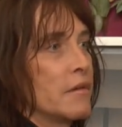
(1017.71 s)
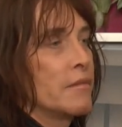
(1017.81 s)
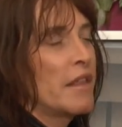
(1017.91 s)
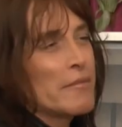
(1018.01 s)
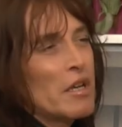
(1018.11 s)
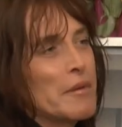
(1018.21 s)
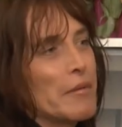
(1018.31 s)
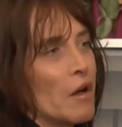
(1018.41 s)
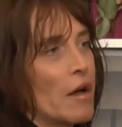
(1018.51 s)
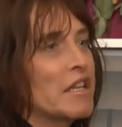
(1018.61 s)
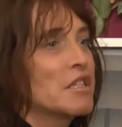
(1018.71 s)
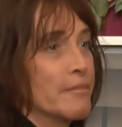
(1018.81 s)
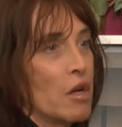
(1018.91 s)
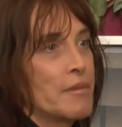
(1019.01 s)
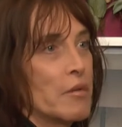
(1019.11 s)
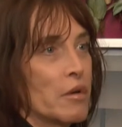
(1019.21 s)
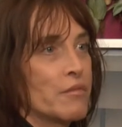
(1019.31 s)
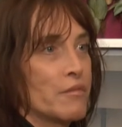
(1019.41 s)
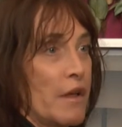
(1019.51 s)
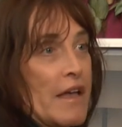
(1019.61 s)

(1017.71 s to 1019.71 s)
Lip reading: But I think most people are. I think just most people want to,